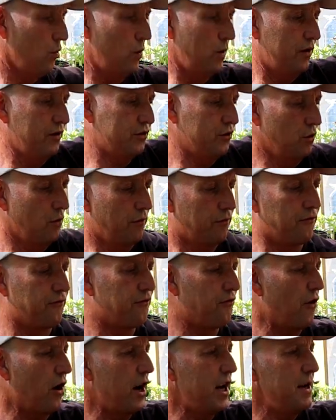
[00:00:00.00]
with a sort of
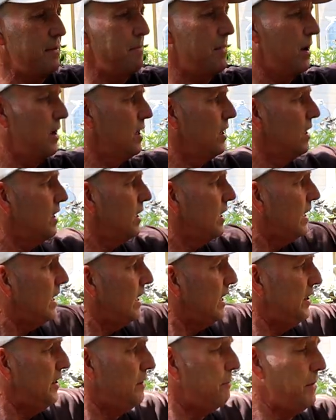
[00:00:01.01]
frame
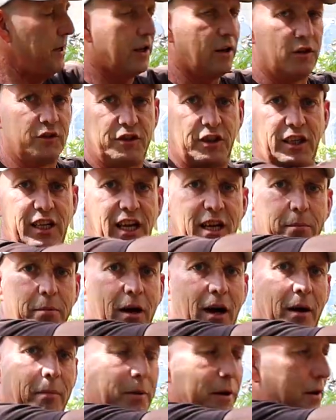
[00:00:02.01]
in the middle to keep it
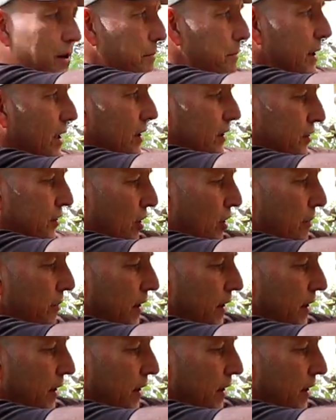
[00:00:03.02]
up in the middle type